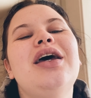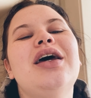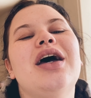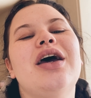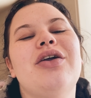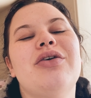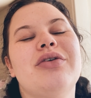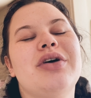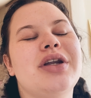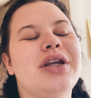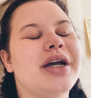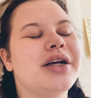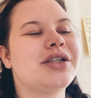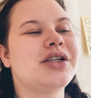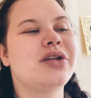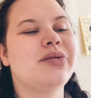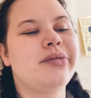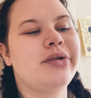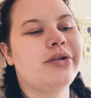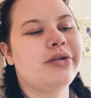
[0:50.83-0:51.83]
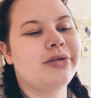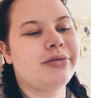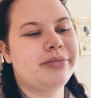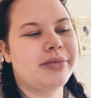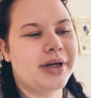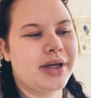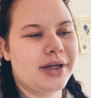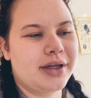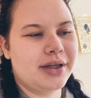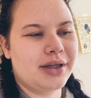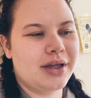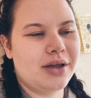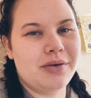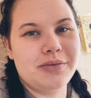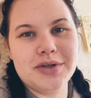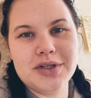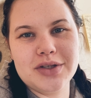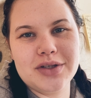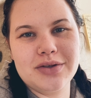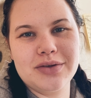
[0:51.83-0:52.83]
I don't connect to the moon, but that
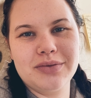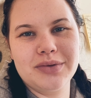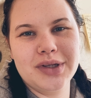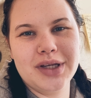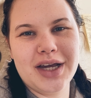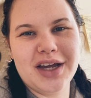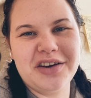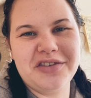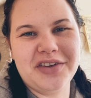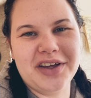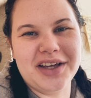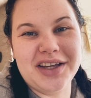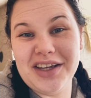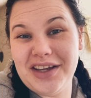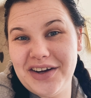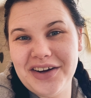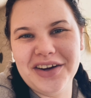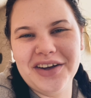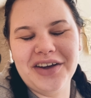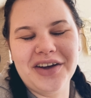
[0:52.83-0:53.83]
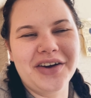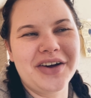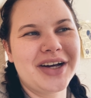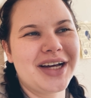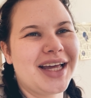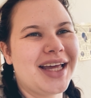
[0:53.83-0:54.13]
was kind of like a year ago,